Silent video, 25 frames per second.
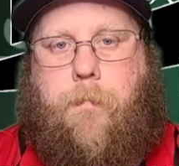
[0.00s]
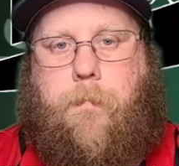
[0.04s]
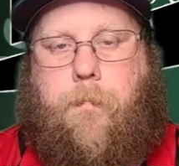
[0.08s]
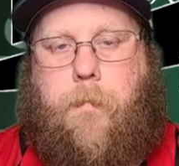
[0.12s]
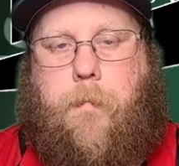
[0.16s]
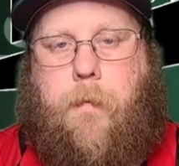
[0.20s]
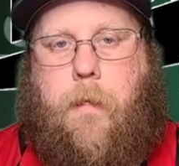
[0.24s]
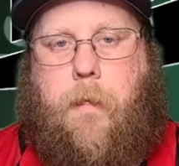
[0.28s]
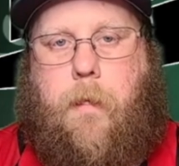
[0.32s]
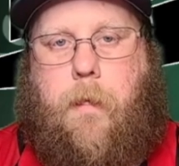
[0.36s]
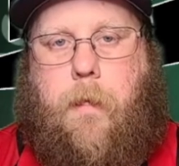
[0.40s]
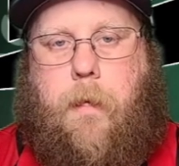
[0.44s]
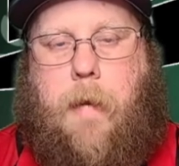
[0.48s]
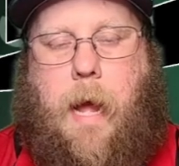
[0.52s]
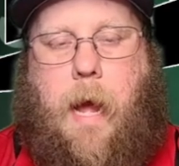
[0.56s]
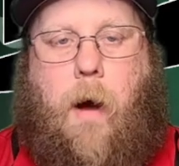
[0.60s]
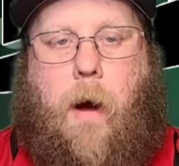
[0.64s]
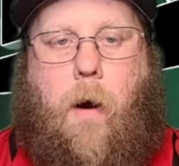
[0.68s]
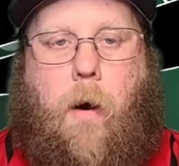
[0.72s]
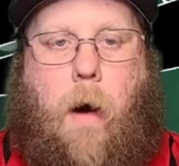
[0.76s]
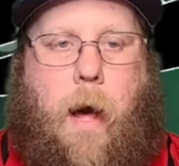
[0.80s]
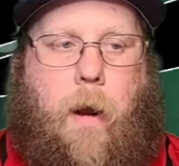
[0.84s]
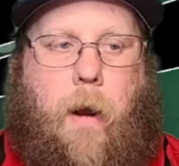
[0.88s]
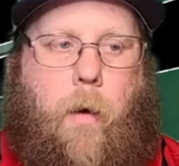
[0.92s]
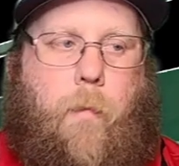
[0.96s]
Now,
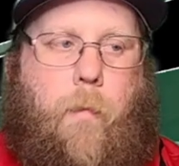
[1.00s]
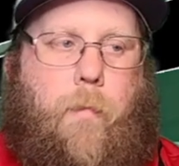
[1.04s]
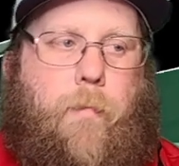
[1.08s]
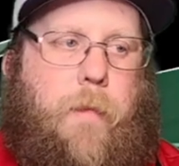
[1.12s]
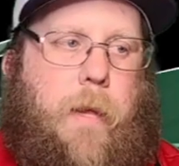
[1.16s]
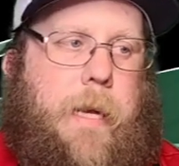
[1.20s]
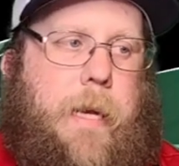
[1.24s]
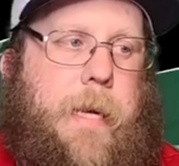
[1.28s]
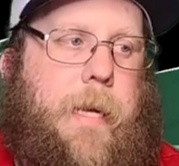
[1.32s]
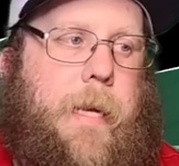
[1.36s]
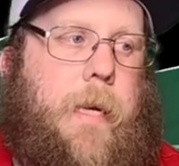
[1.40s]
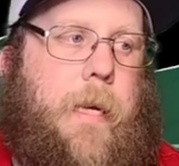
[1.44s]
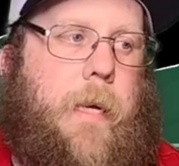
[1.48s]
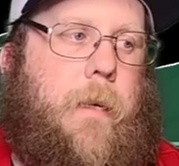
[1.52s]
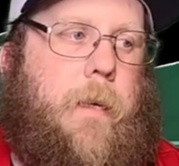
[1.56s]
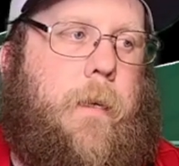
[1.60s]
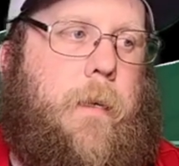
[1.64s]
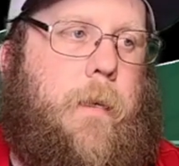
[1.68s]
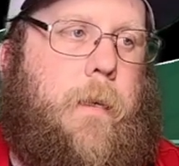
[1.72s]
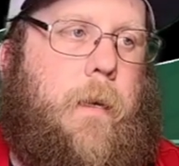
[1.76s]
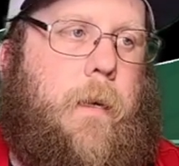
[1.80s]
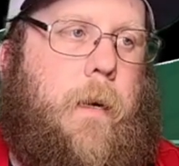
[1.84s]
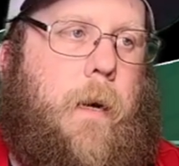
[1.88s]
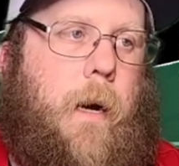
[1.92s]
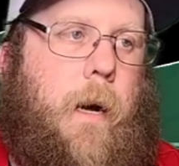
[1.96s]
I don't think
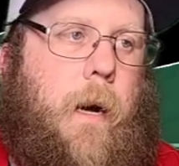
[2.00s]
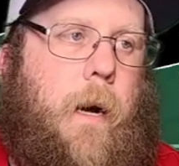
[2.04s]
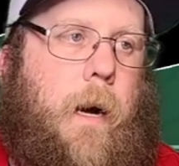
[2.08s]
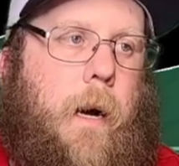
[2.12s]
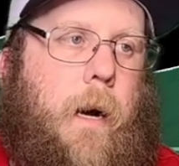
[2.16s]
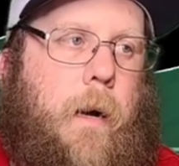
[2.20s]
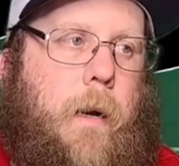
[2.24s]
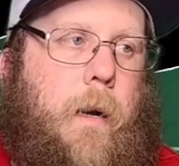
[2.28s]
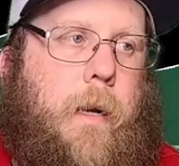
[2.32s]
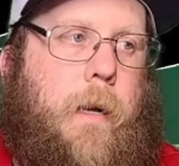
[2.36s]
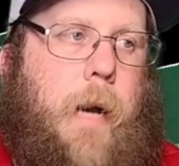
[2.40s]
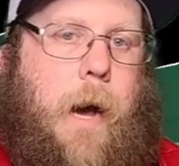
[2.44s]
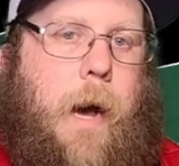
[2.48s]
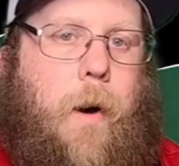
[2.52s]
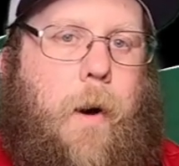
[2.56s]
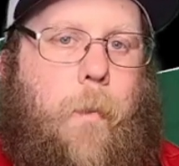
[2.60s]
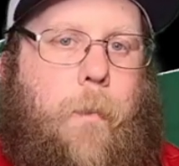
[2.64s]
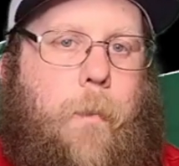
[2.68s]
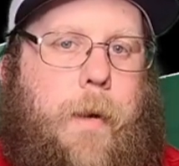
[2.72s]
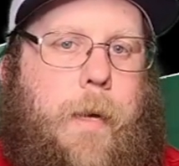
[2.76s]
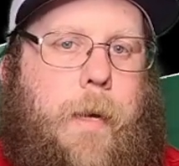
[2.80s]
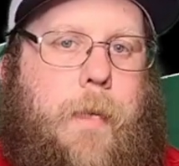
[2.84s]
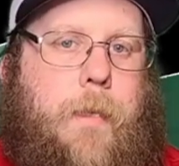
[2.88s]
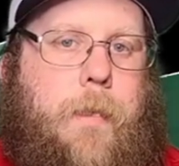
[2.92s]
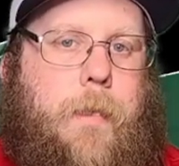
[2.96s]
Kyle
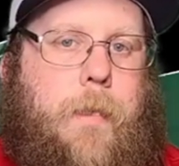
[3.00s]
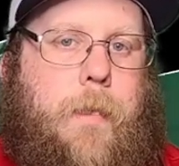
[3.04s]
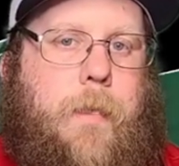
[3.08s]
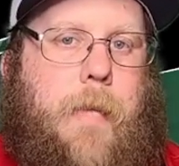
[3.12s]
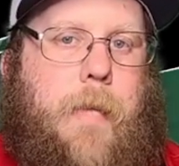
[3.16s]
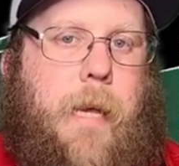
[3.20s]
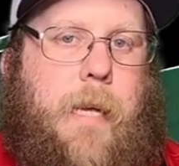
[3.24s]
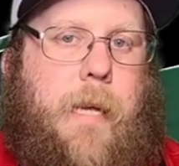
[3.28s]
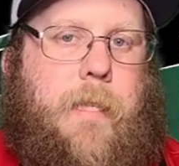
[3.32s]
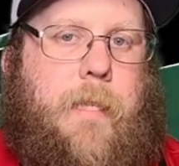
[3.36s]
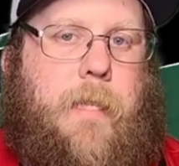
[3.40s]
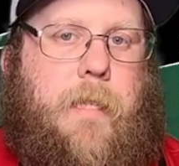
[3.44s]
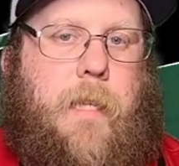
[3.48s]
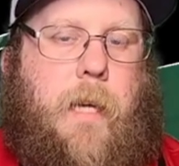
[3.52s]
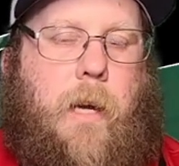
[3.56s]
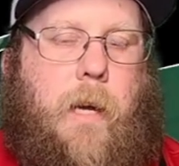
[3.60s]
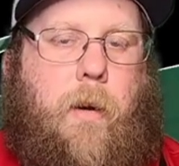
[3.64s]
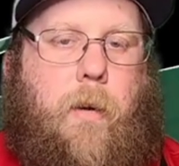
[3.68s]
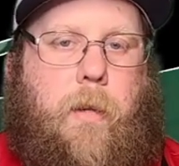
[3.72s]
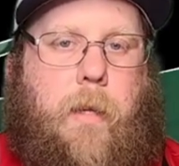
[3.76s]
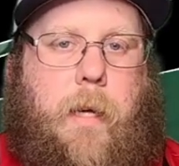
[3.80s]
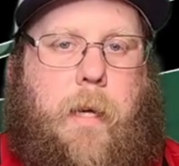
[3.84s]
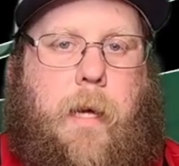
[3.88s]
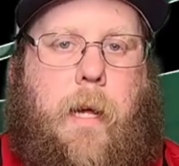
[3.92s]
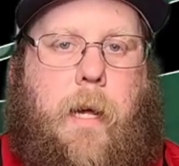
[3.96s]
Pitts is
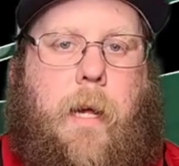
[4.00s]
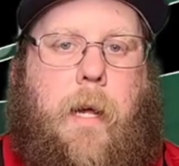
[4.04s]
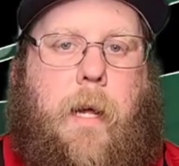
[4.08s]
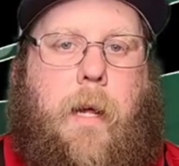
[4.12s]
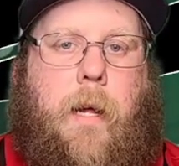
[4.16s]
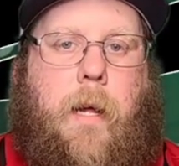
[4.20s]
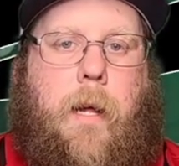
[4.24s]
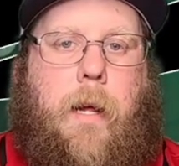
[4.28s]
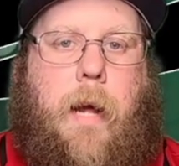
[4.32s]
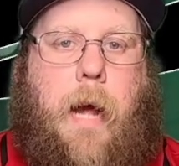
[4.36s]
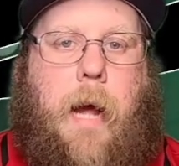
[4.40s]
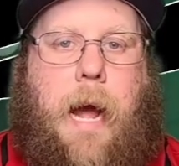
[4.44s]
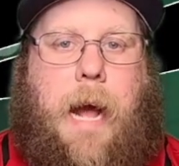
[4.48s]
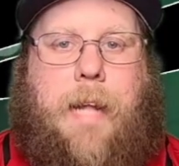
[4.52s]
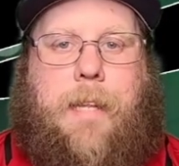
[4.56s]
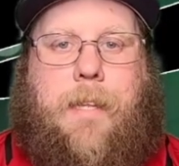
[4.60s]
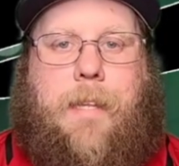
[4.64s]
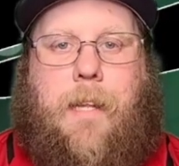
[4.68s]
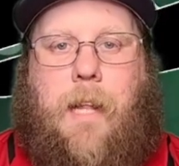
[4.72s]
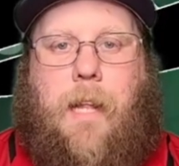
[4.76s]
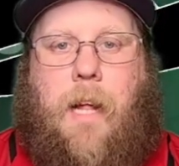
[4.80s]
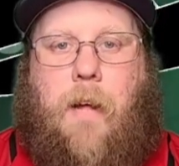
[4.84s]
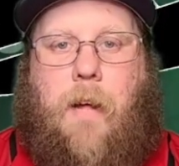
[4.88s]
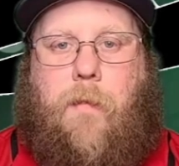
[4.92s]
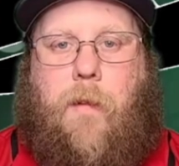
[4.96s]
necessarily at the
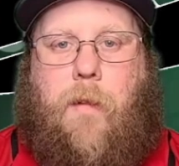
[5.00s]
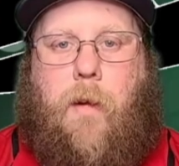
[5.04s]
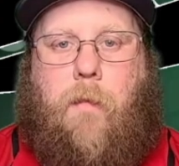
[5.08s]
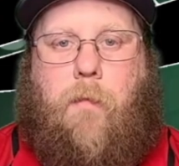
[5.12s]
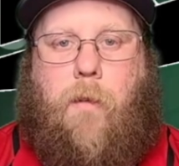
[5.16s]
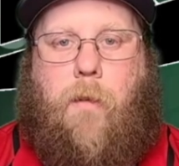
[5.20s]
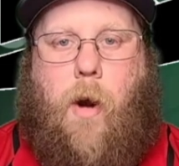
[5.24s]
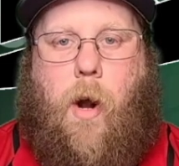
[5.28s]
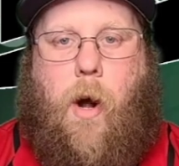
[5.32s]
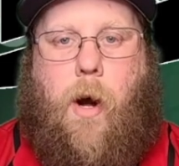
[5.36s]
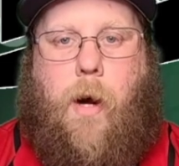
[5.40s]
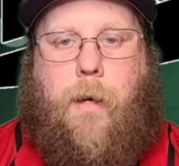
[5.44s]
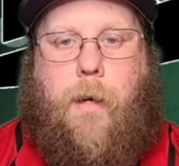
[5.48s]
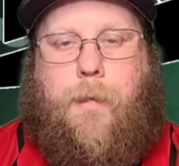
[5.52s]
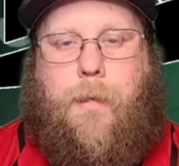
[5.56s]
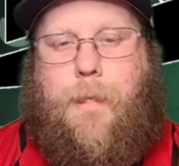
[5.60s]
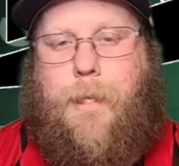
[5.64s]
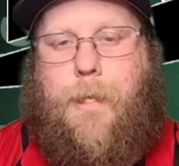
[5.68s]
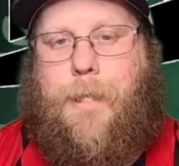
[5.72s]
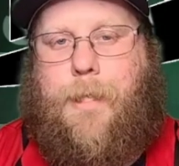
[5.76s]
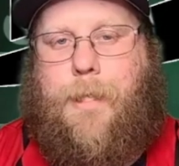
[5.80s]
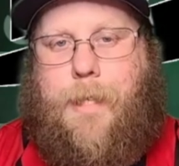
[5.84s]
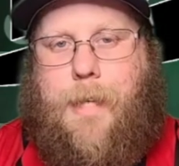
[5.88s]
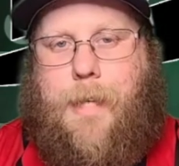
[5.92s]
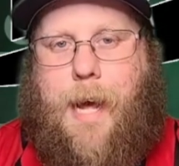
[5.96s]
level of Gronk
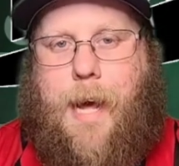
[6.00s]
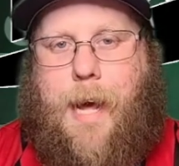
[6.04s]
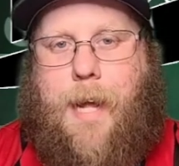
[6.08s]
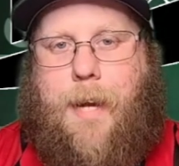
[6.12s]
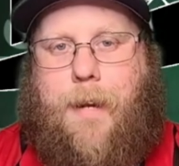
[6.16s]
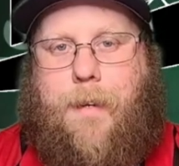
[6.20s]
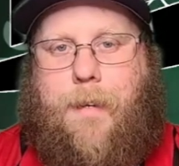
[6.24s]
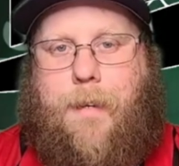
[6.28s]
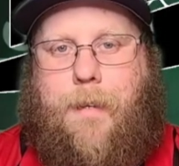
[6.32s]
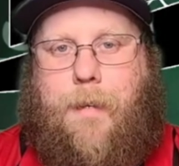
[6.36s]
just yet,